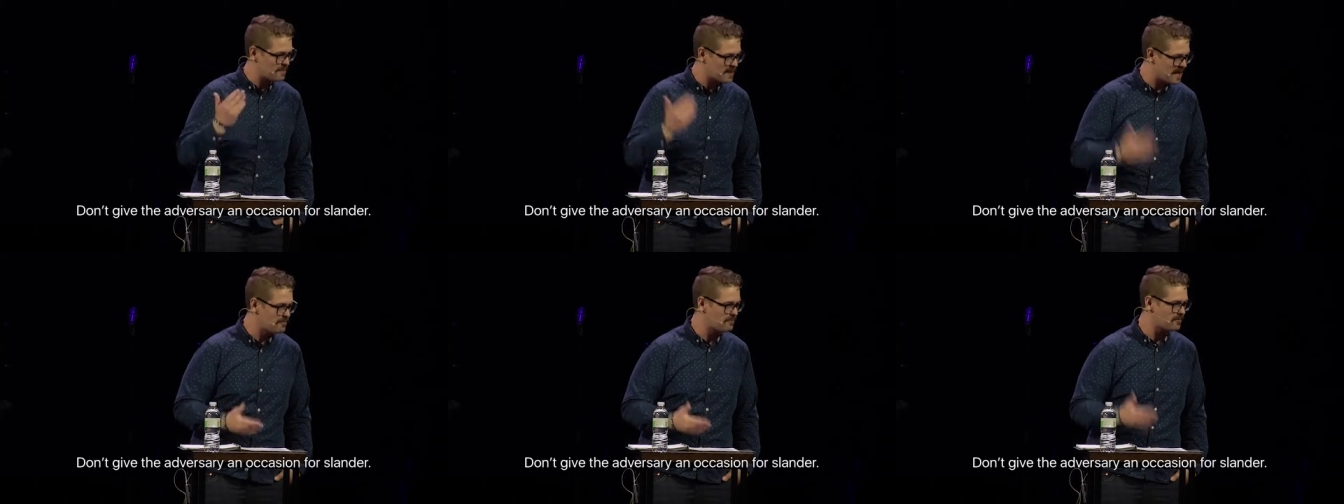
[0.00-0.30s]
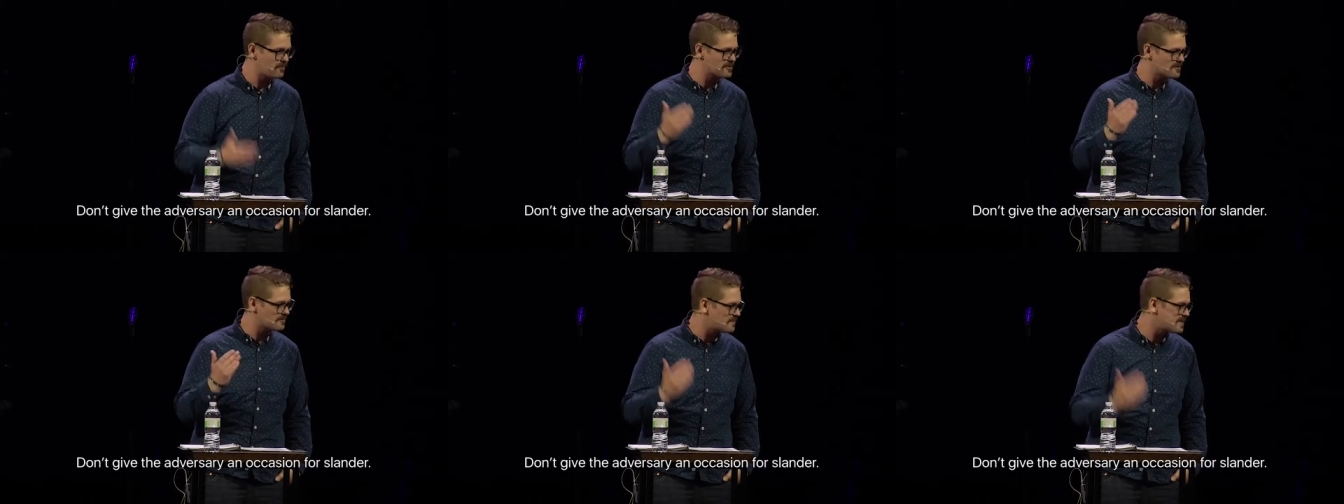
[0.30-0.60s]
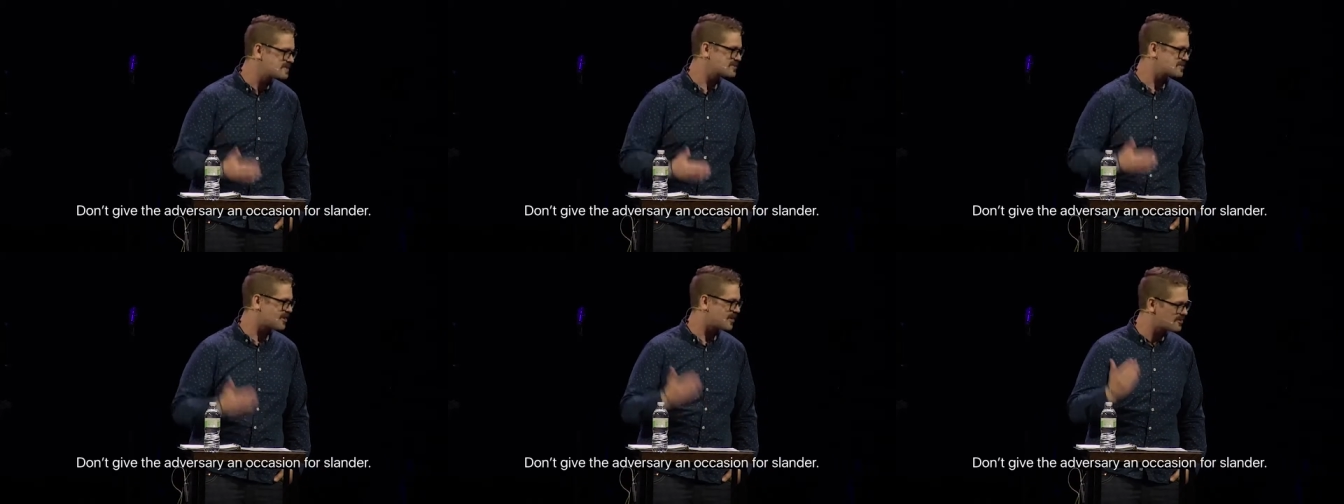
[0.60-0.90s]
people to
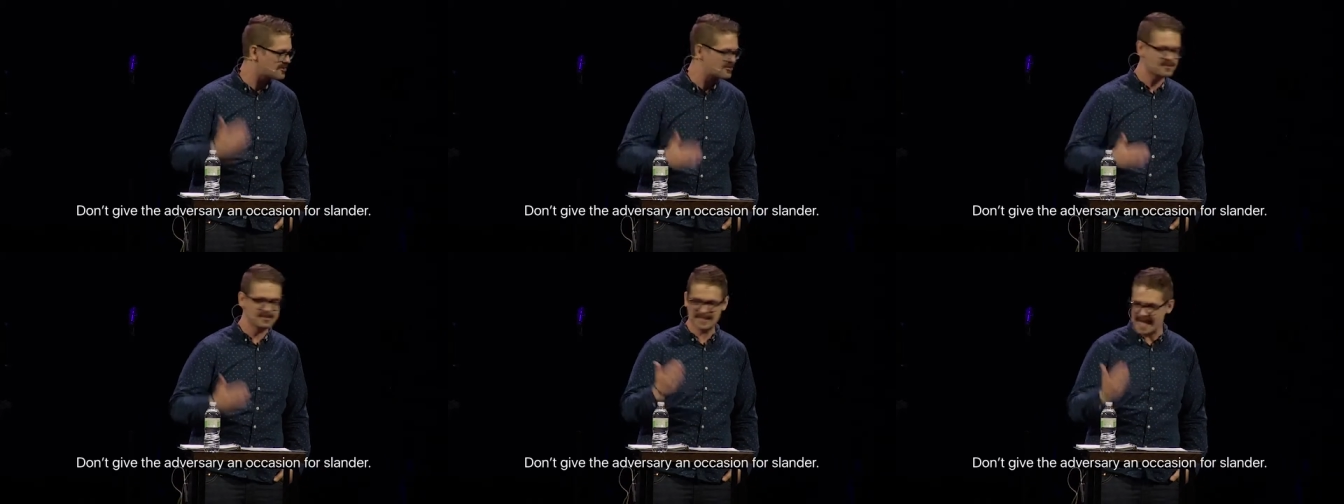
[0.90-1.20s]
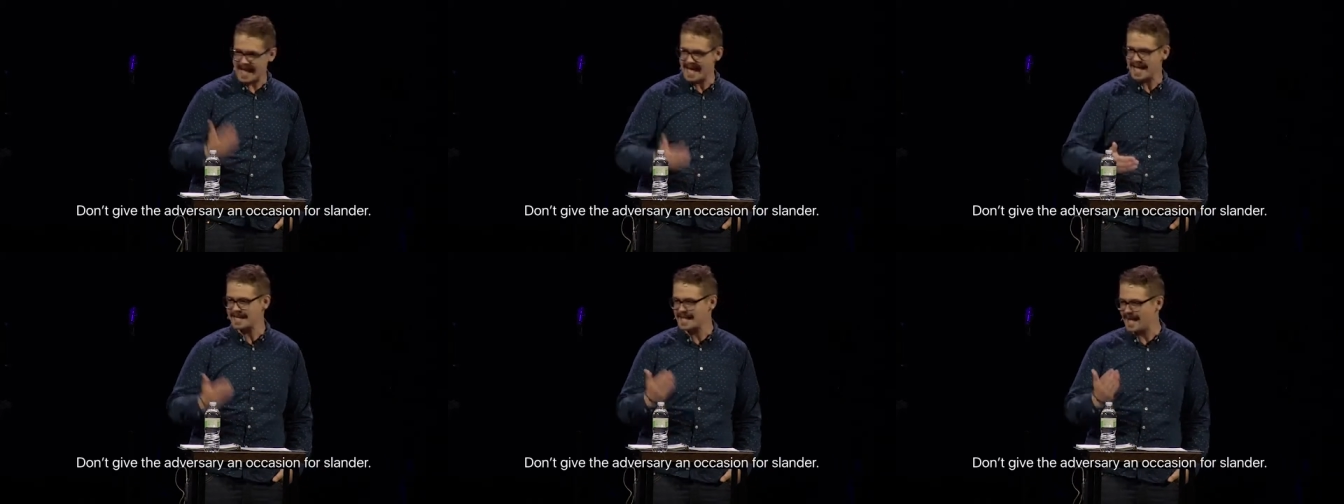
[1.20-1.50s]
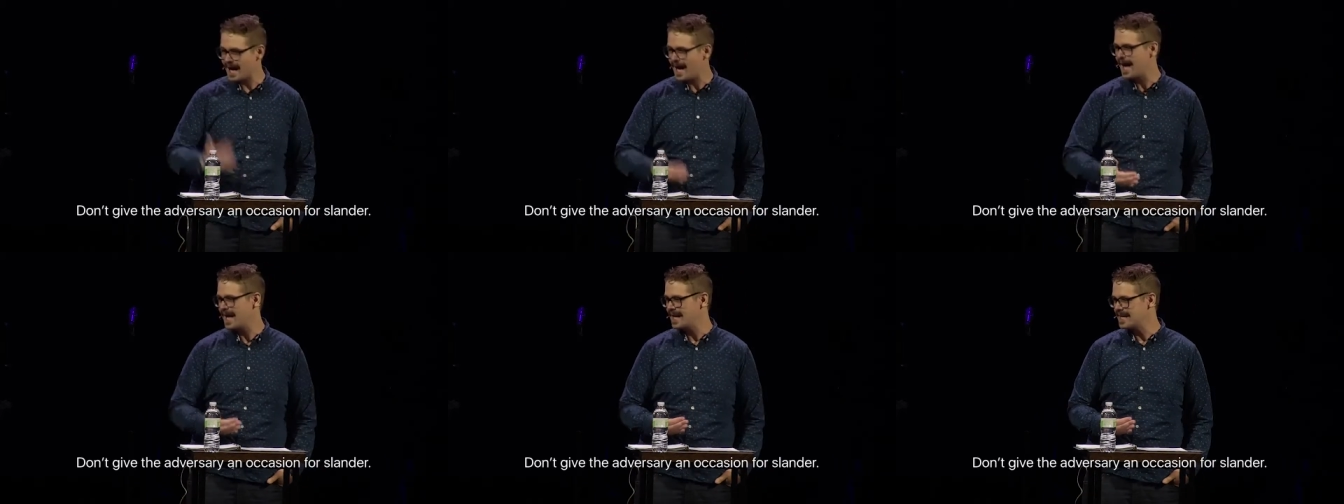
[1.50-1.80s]
misunderstand
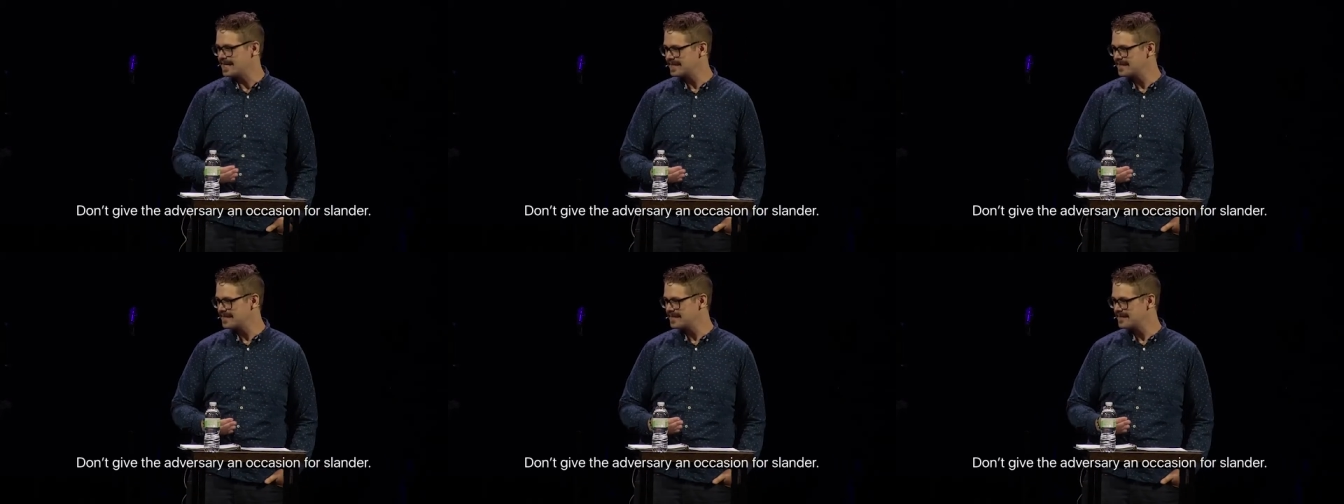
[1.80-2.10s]
God.